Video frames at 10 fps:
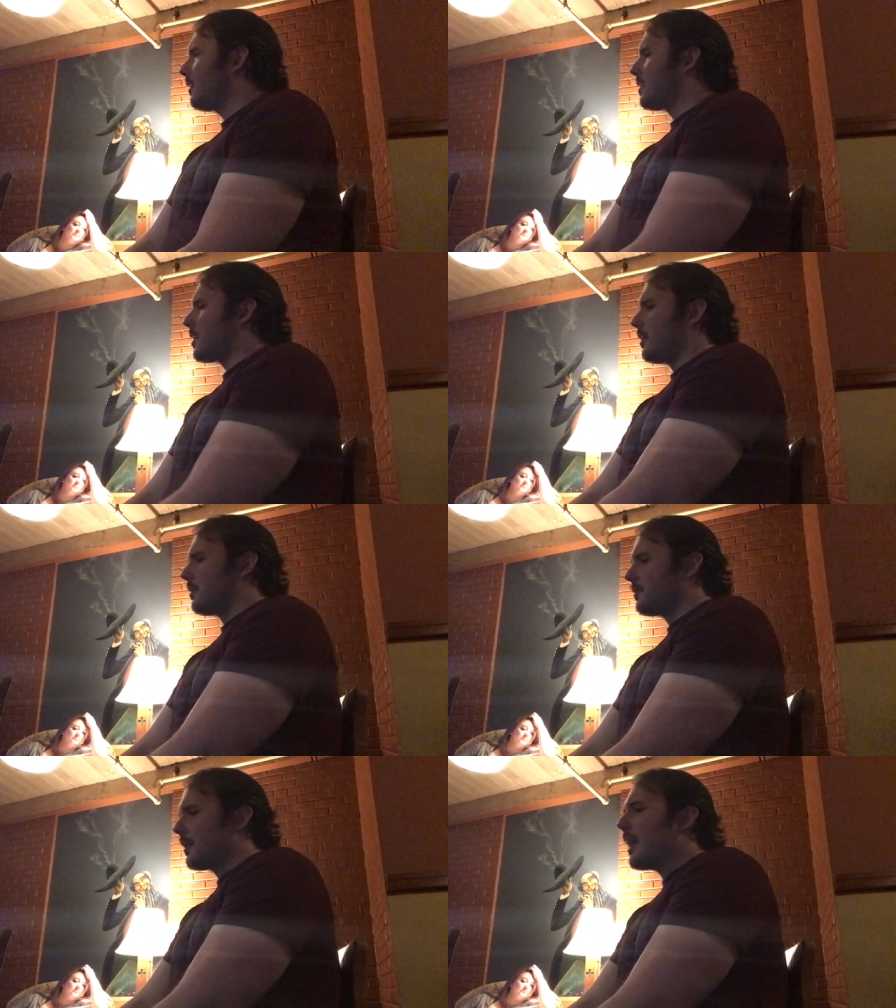
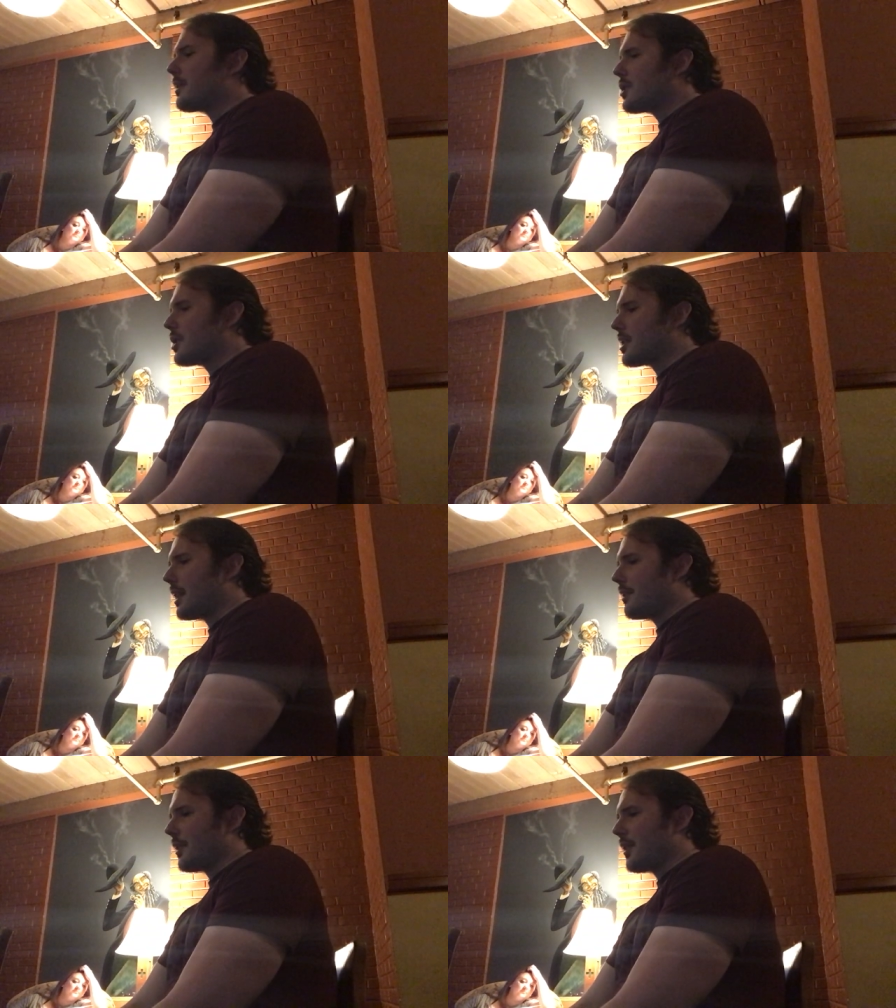So it's just
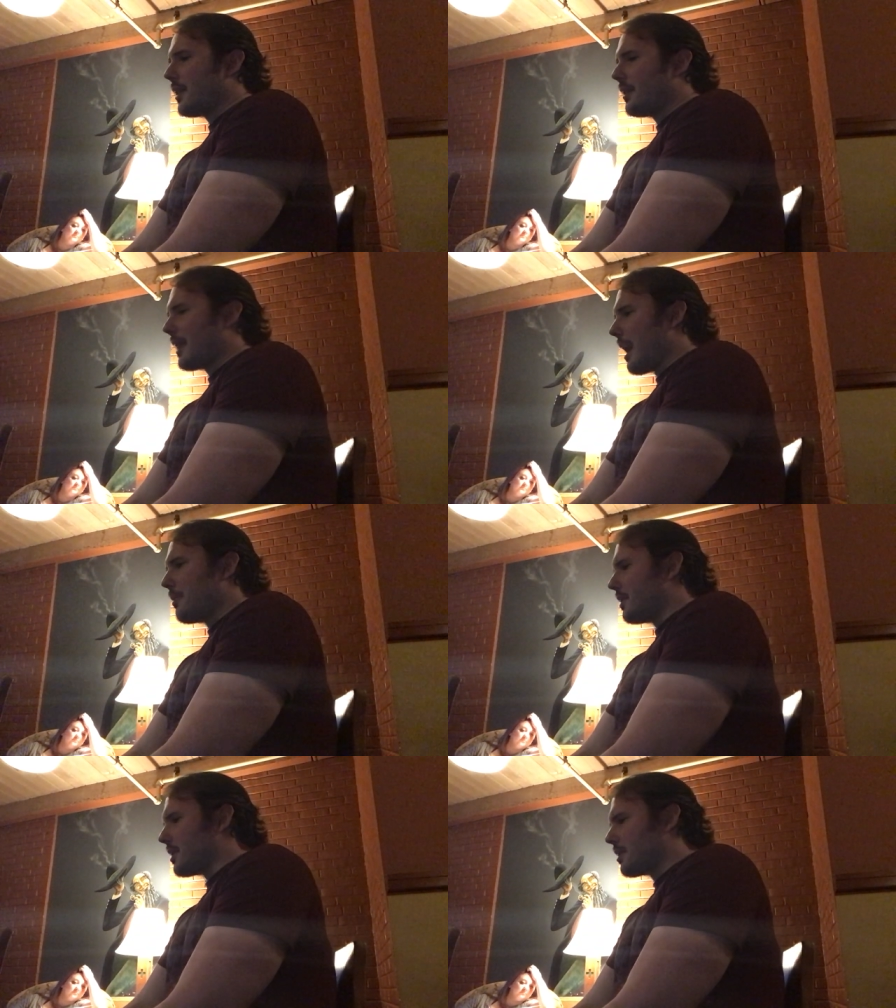kind of a thing that
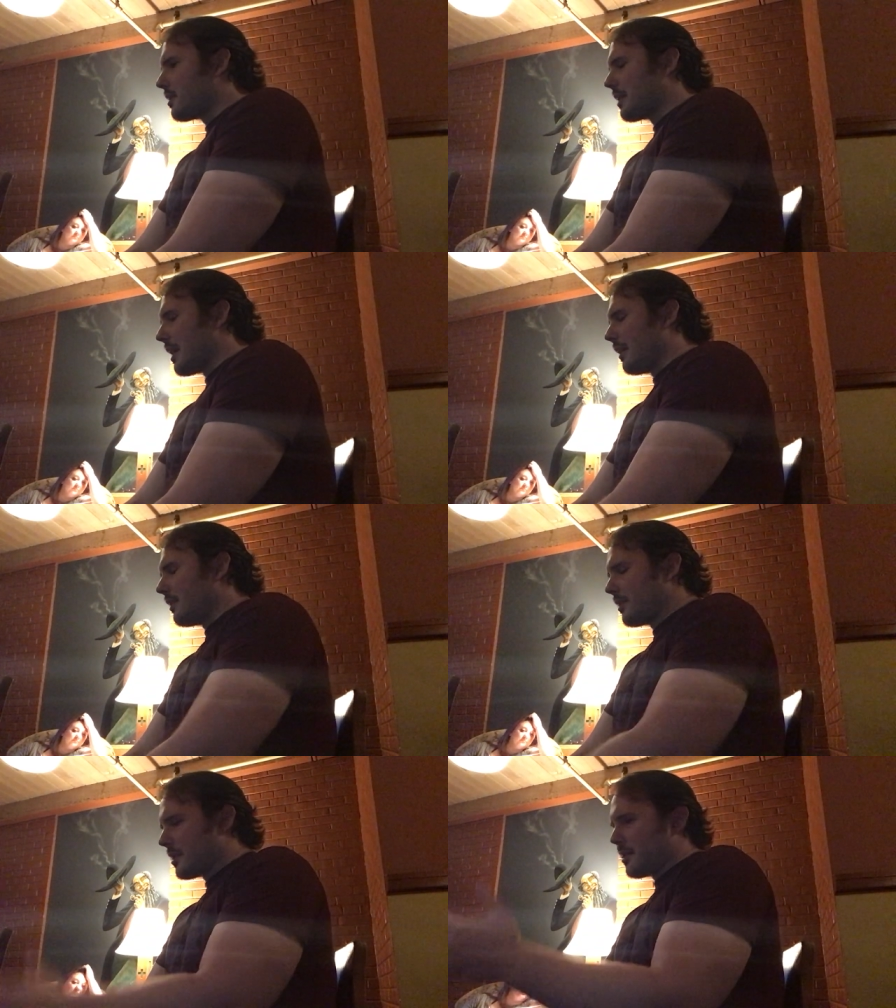happens. Uh,
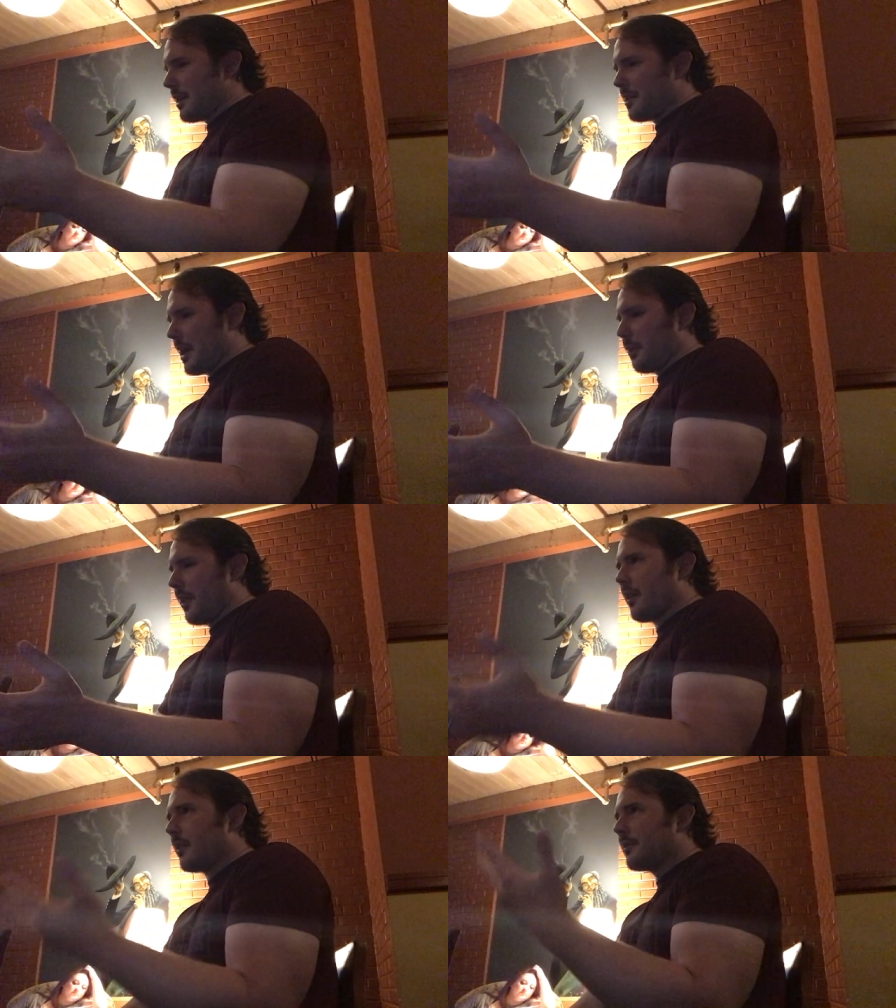it's it's out
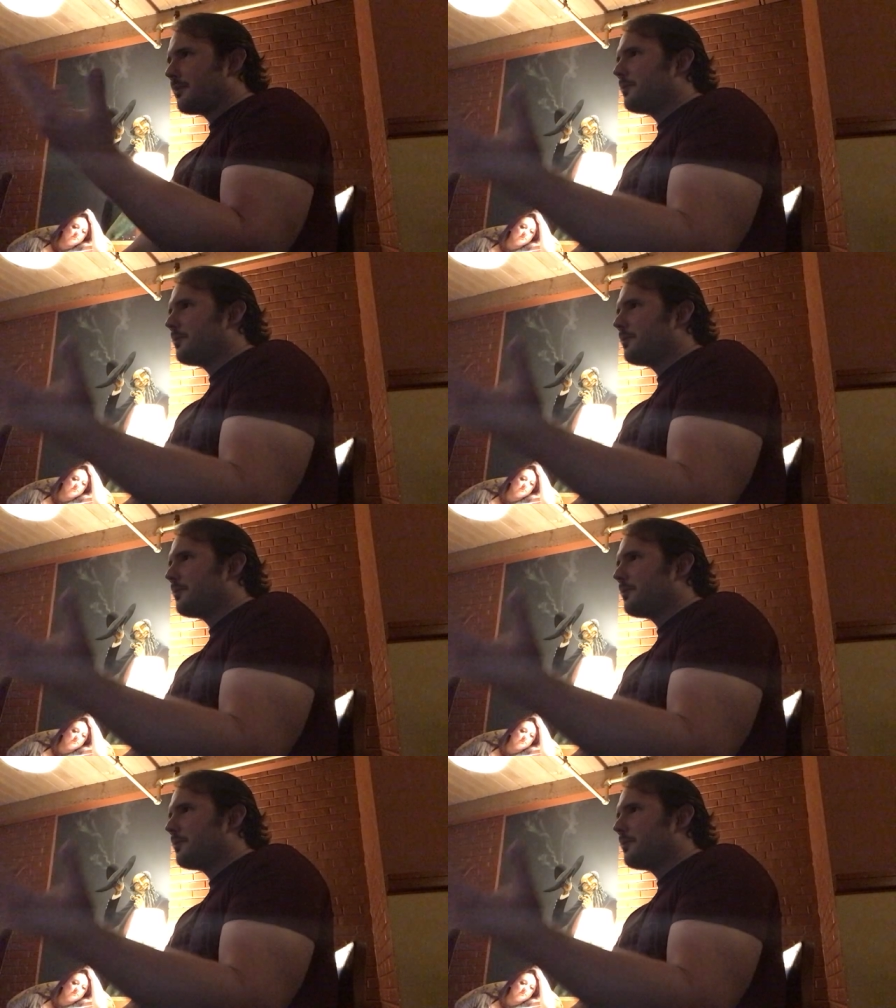there.